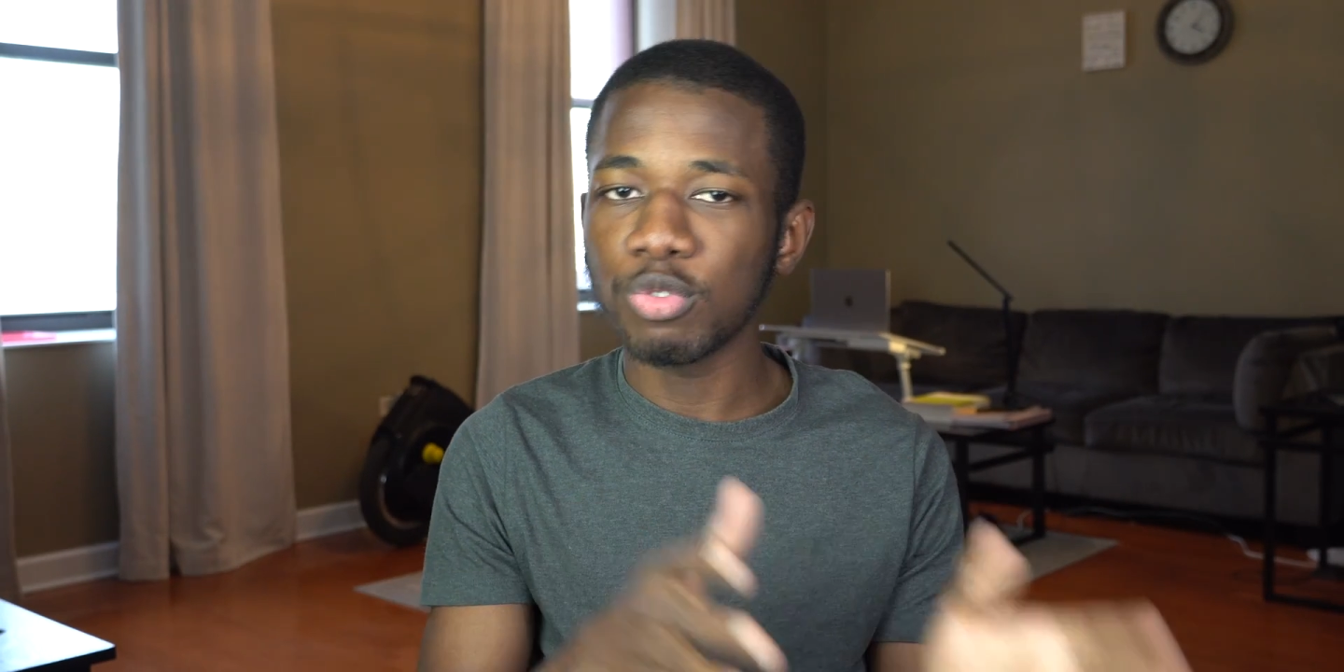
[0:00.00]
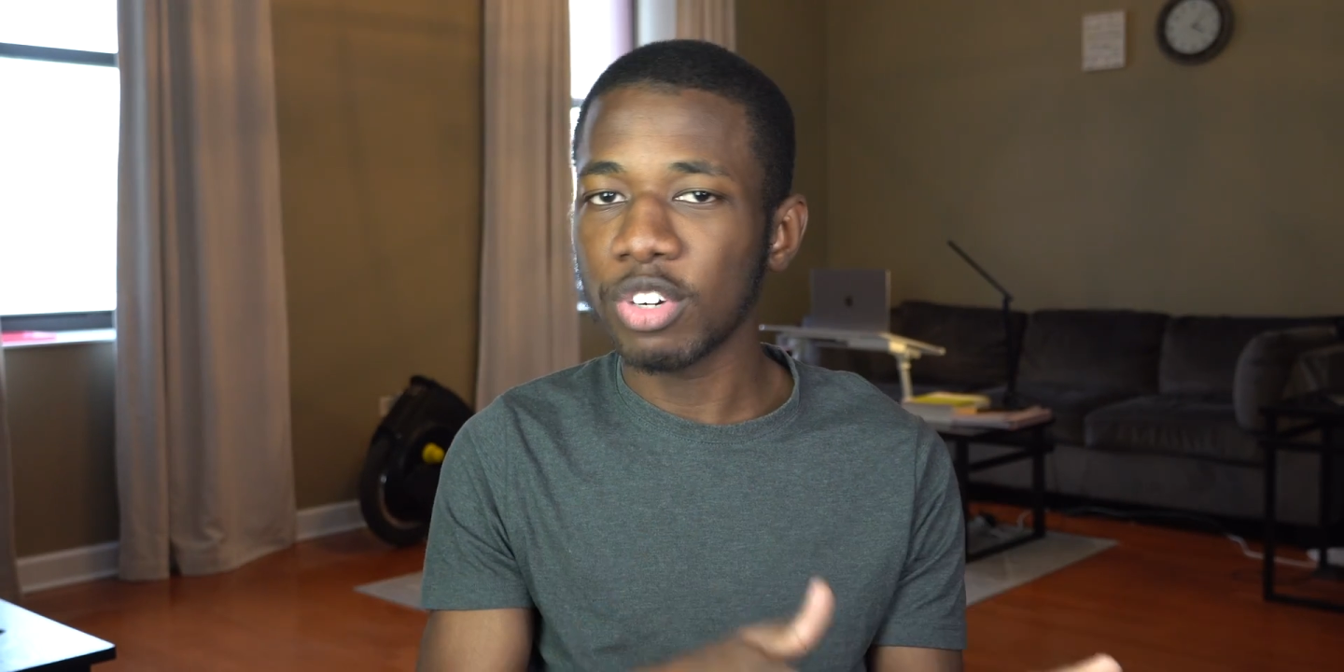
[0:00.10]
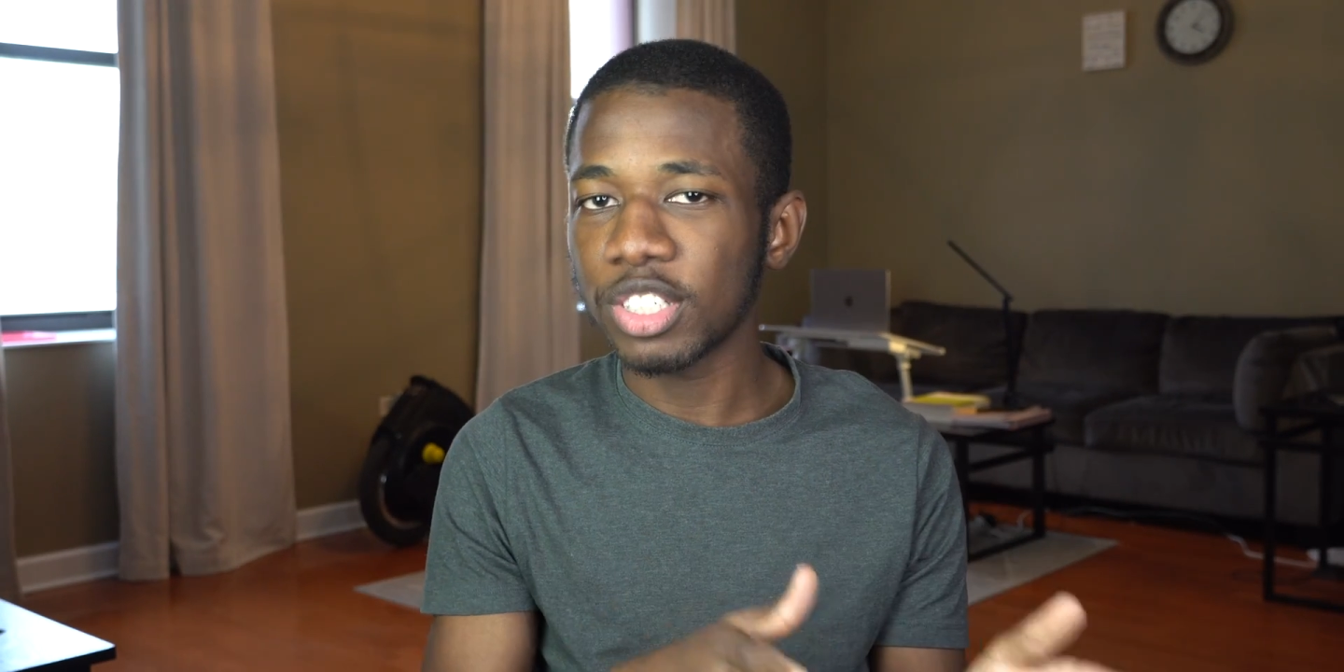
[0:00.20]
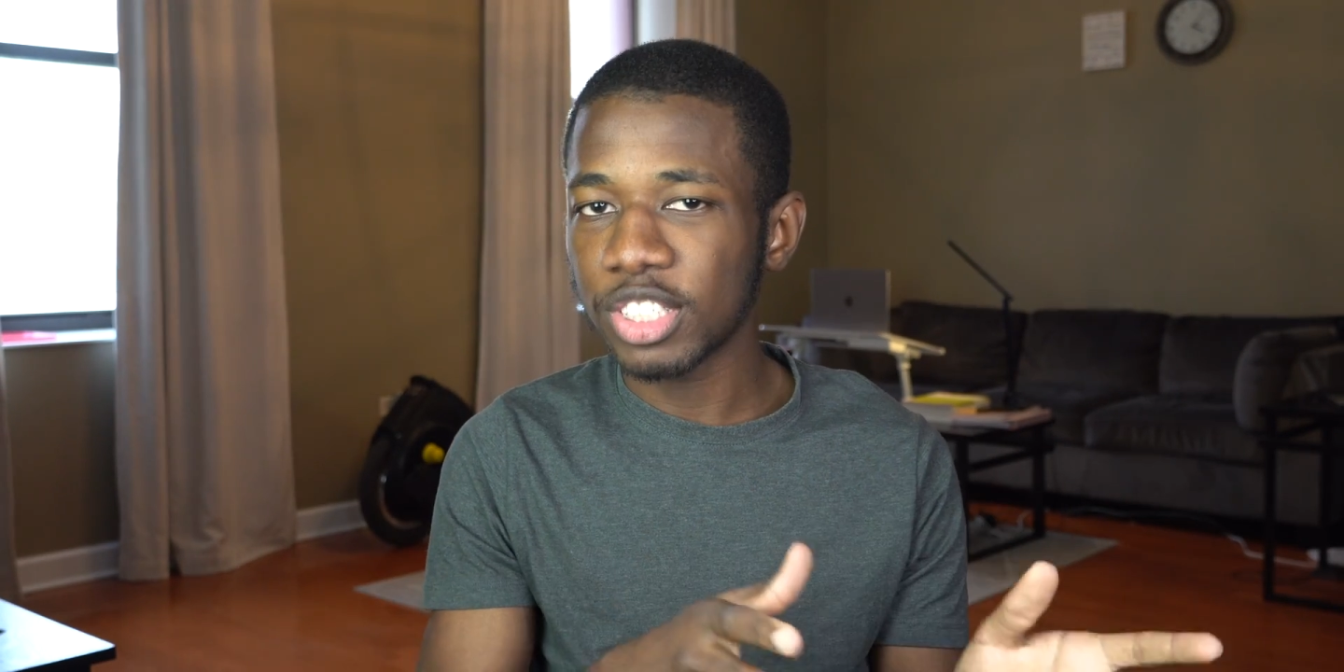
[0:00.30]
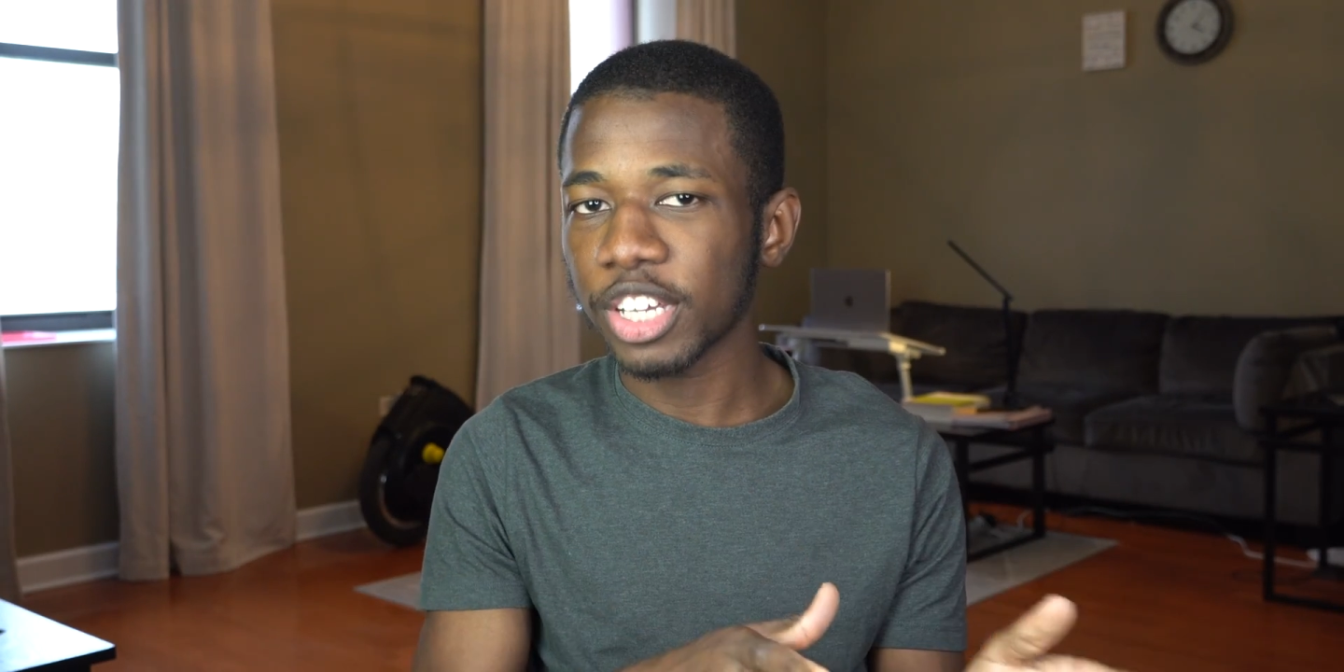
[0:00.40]

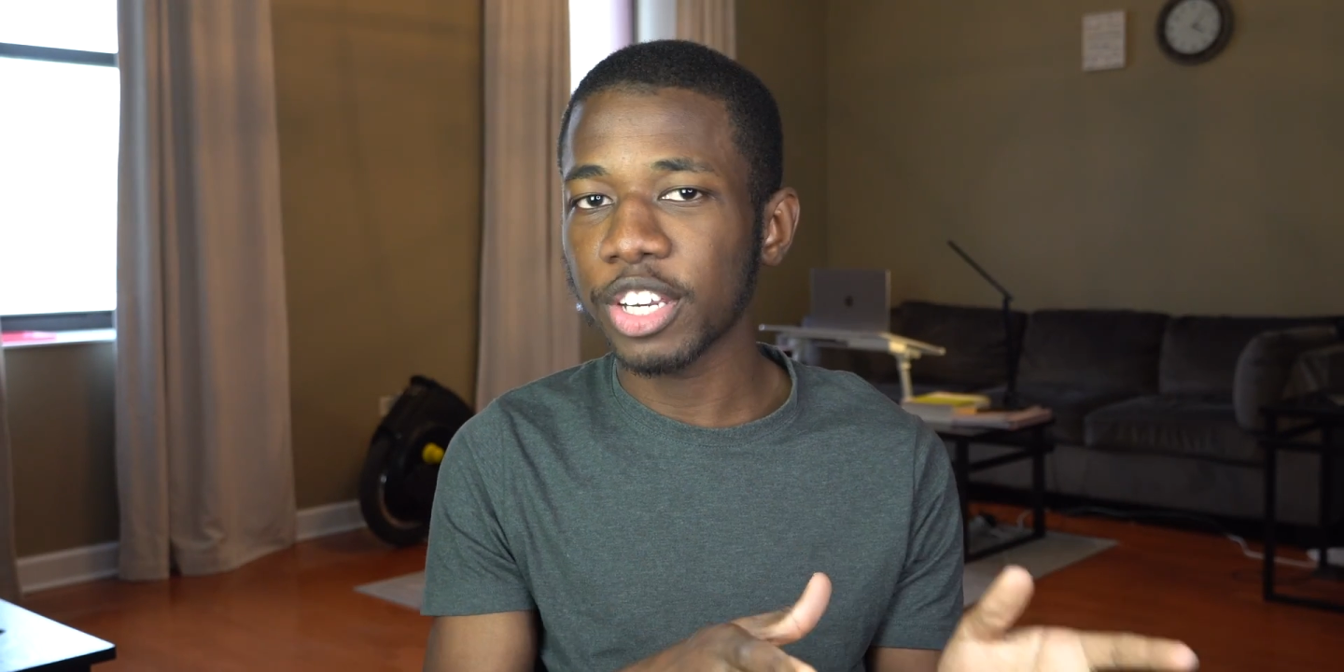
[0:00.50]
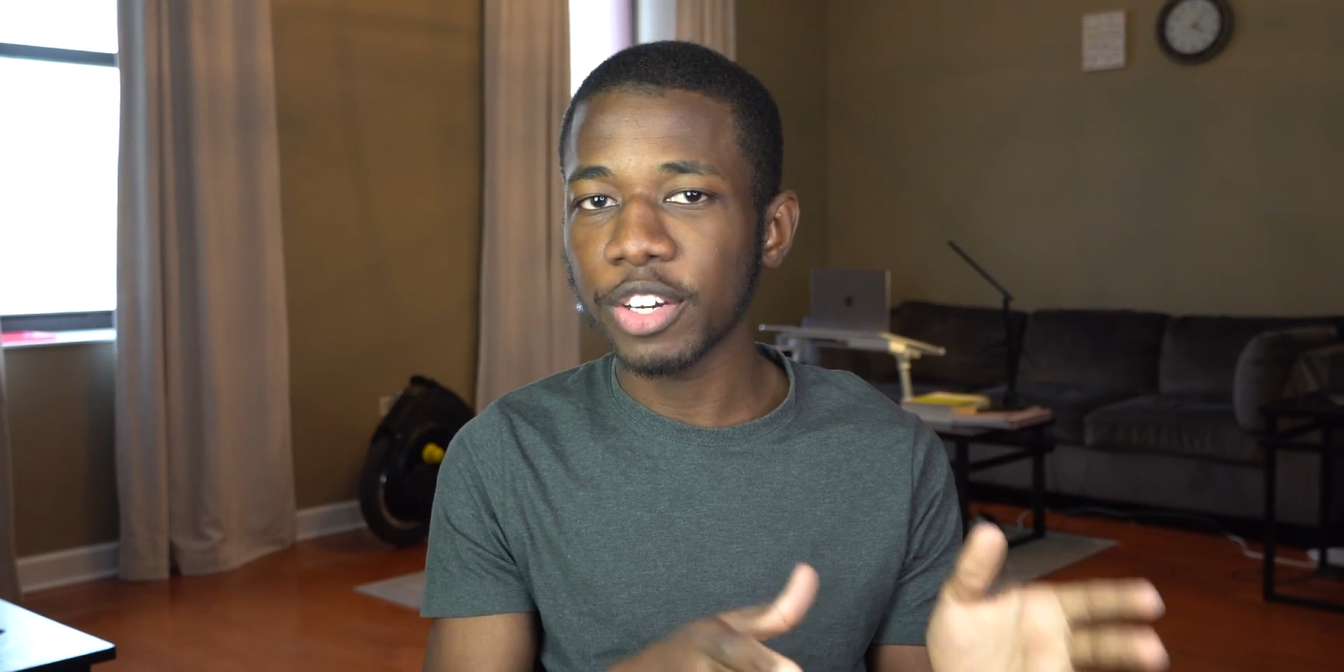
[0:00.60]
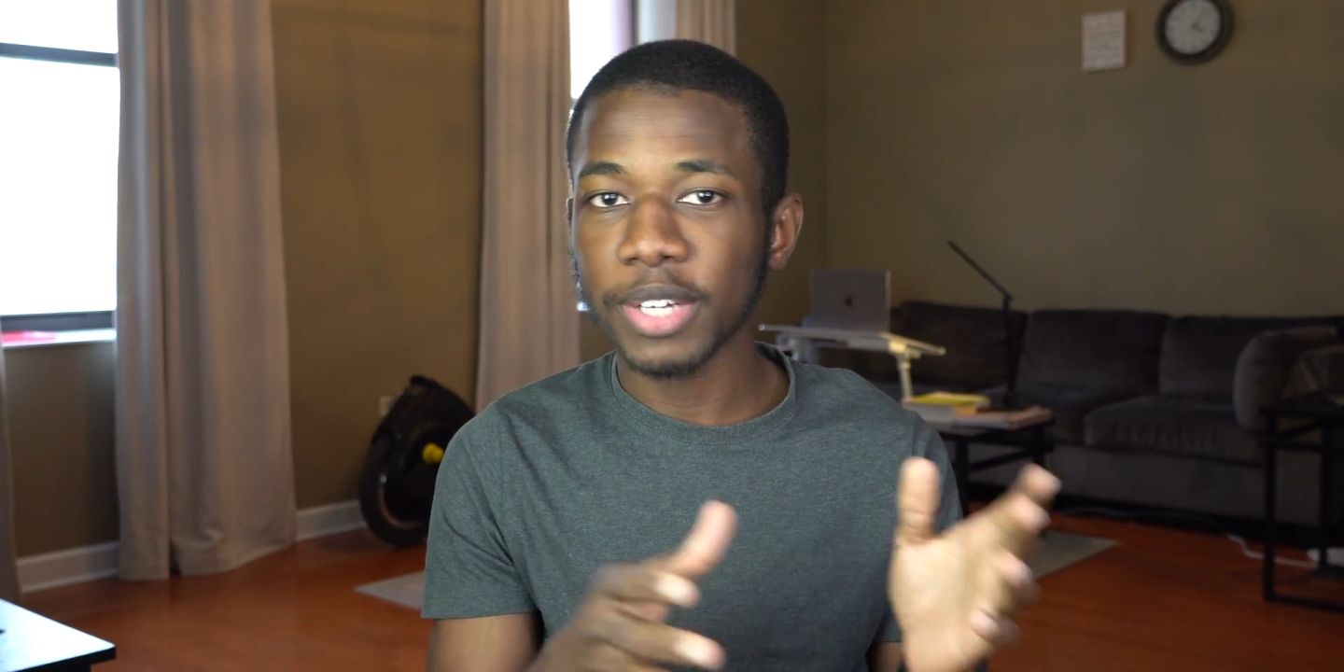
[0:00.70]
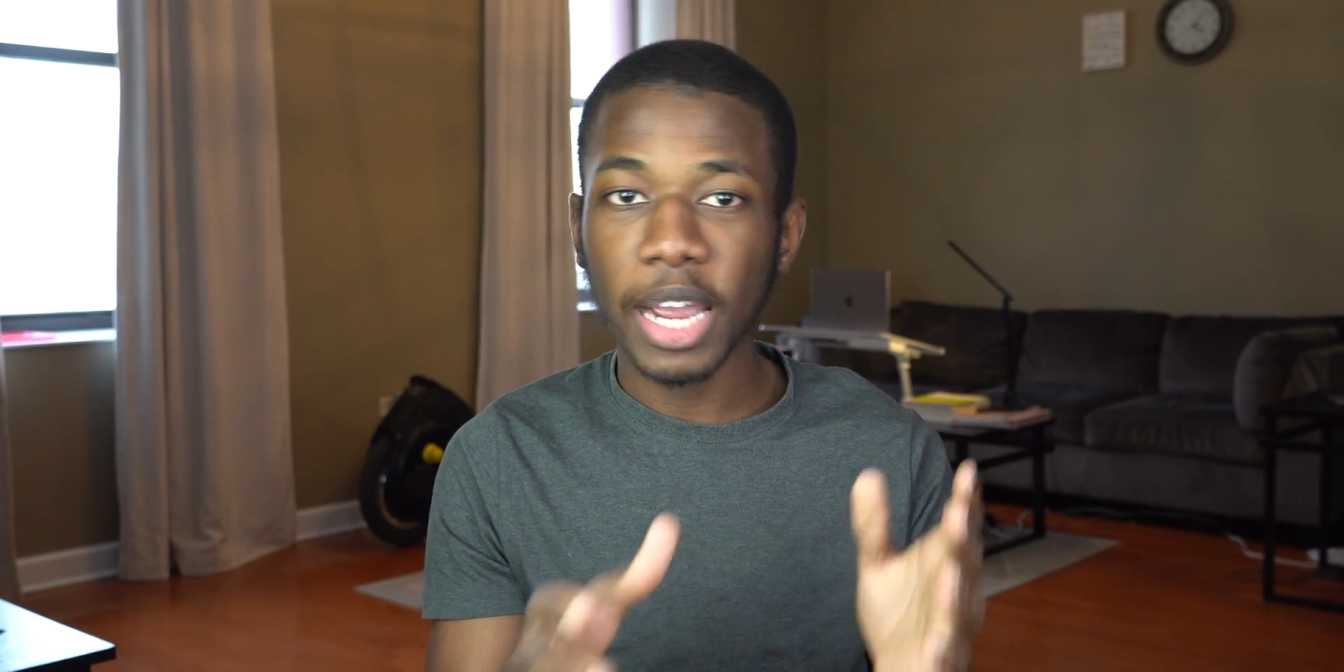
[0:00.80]
run a secondary